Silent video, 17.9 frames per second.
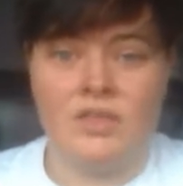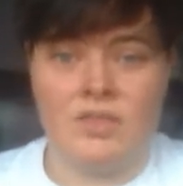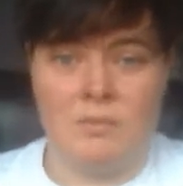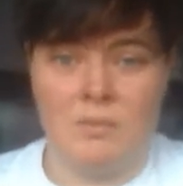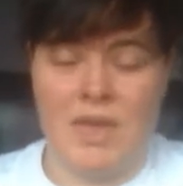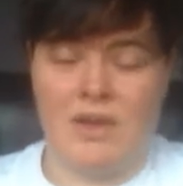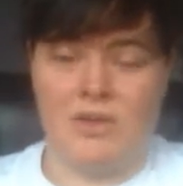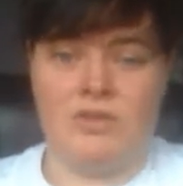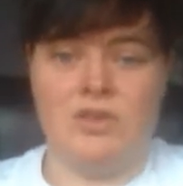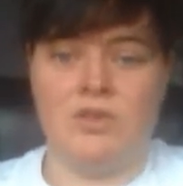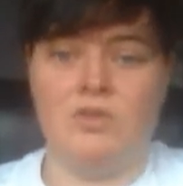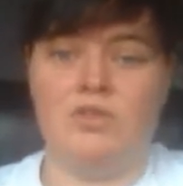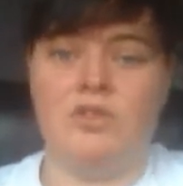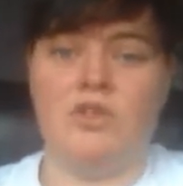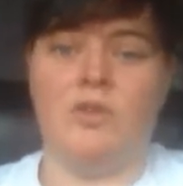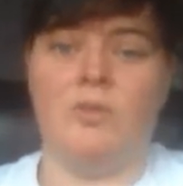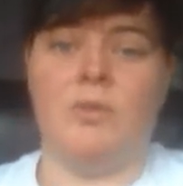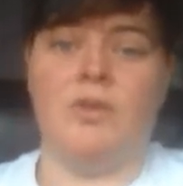the male
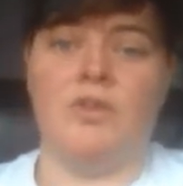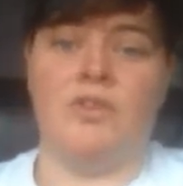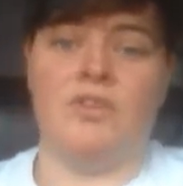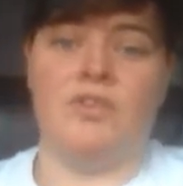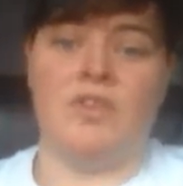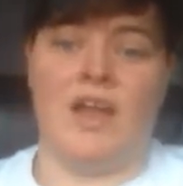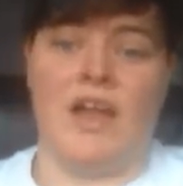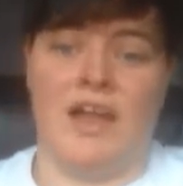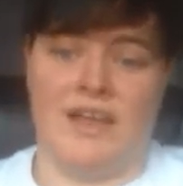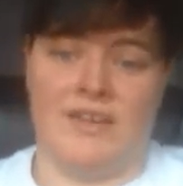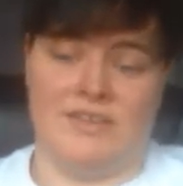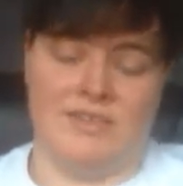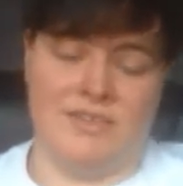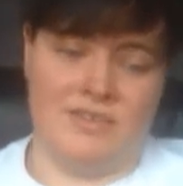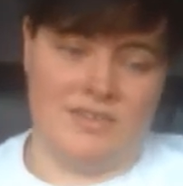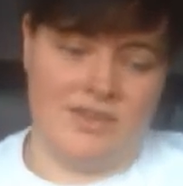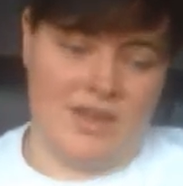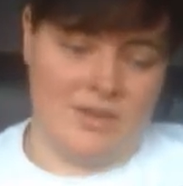YouTubers
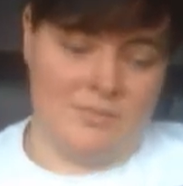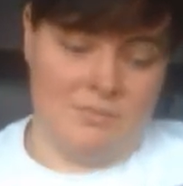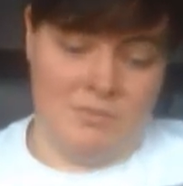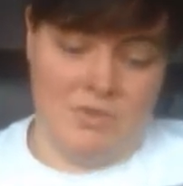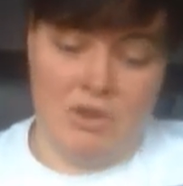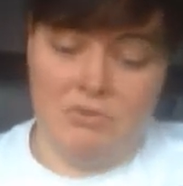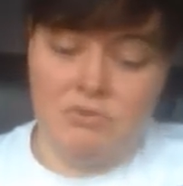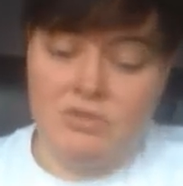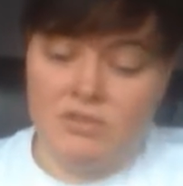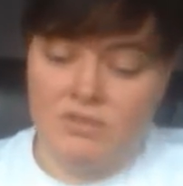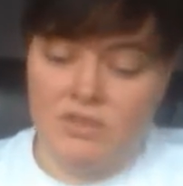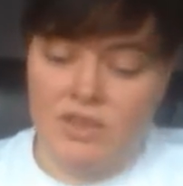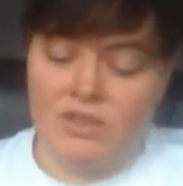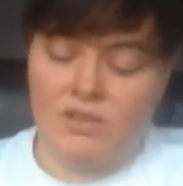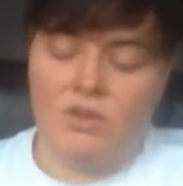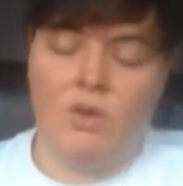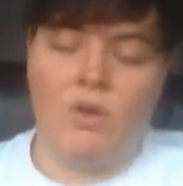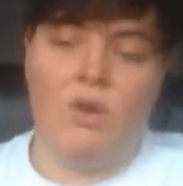and
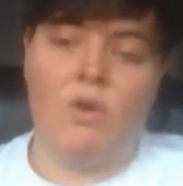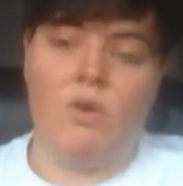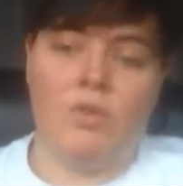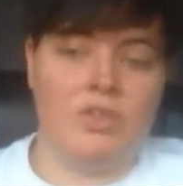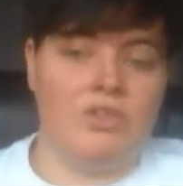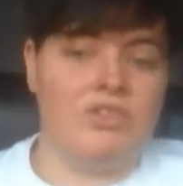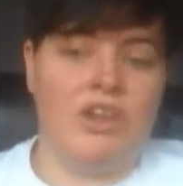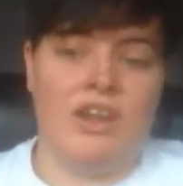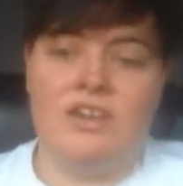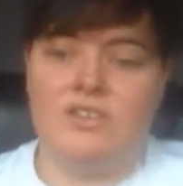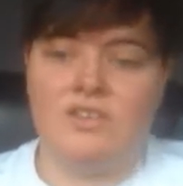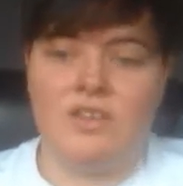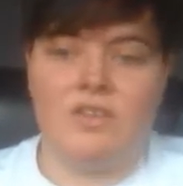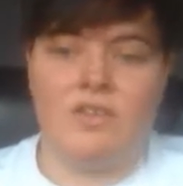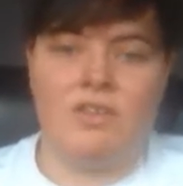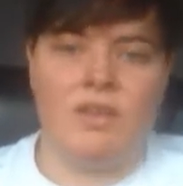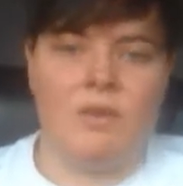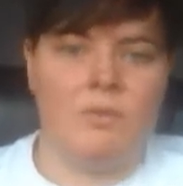noticing all the
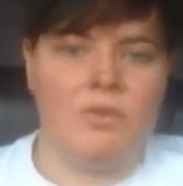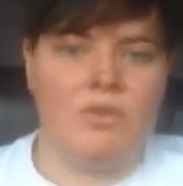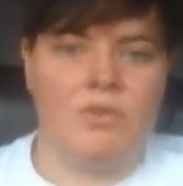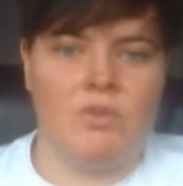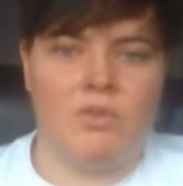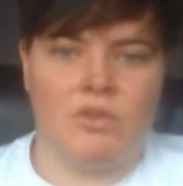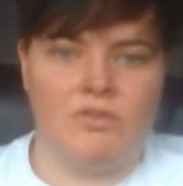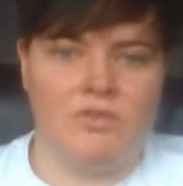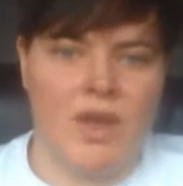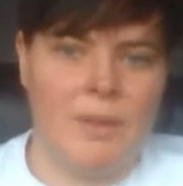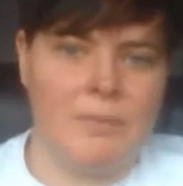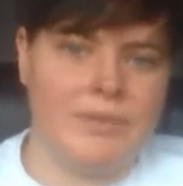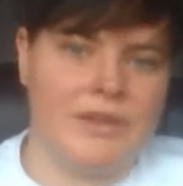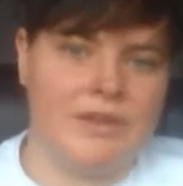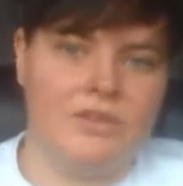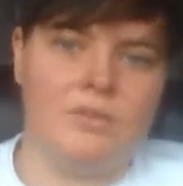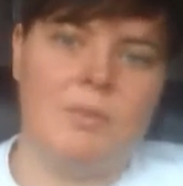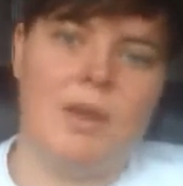changes that was sort of
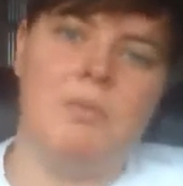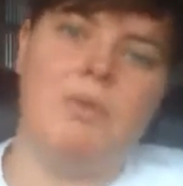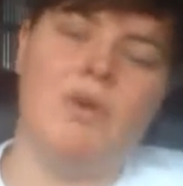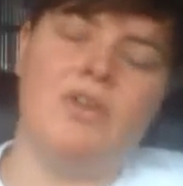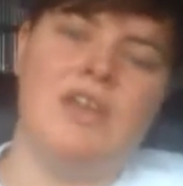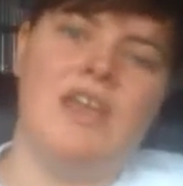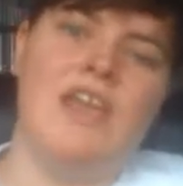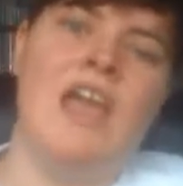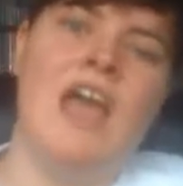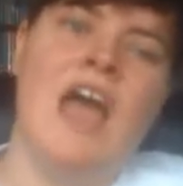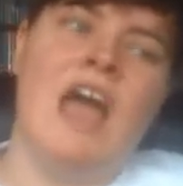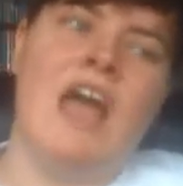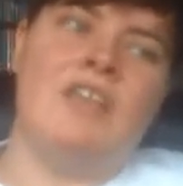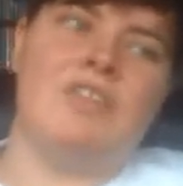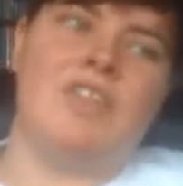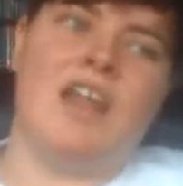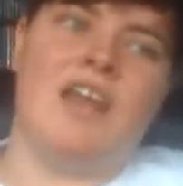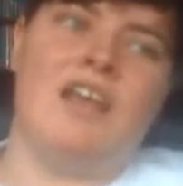happening to my body,
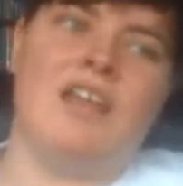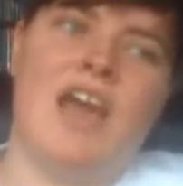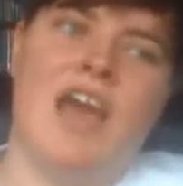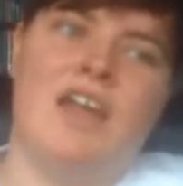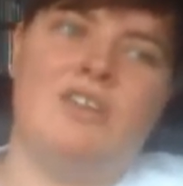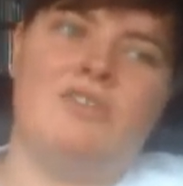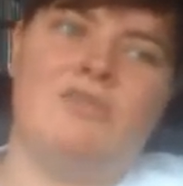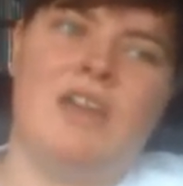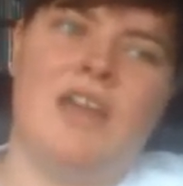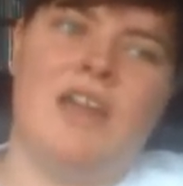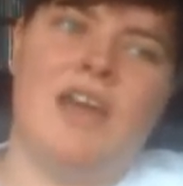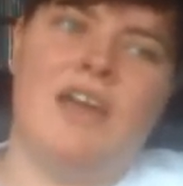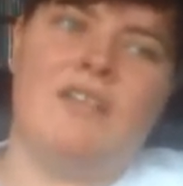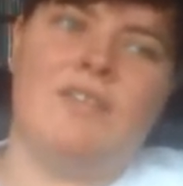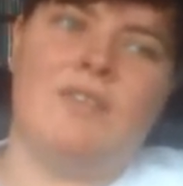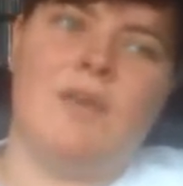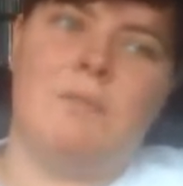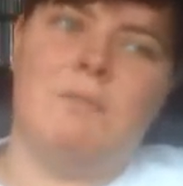that I kind of
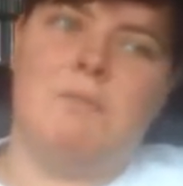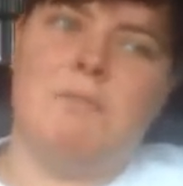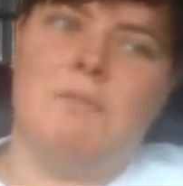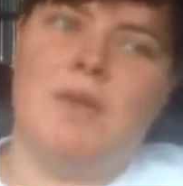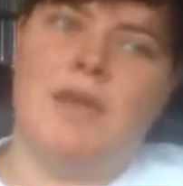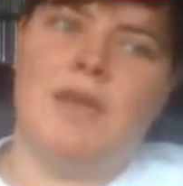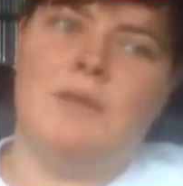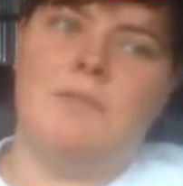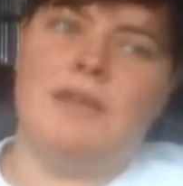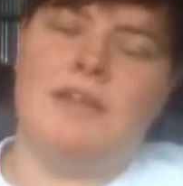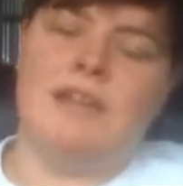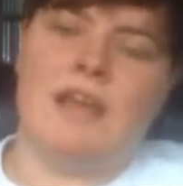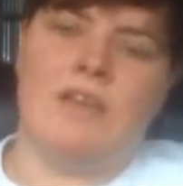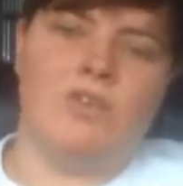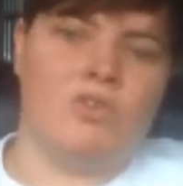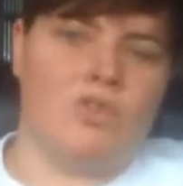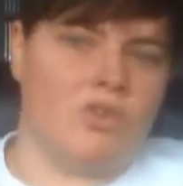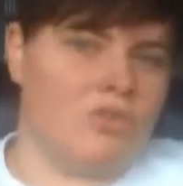realised that maybe
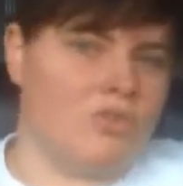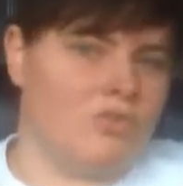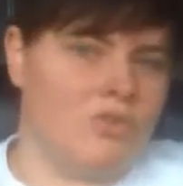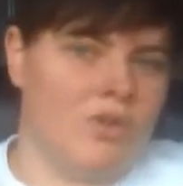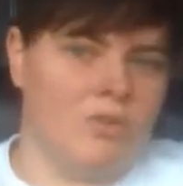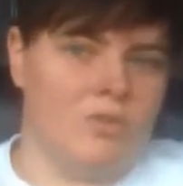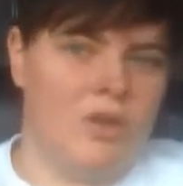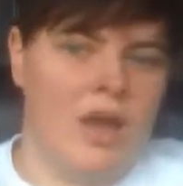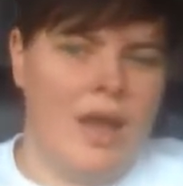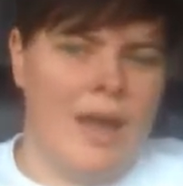testosterone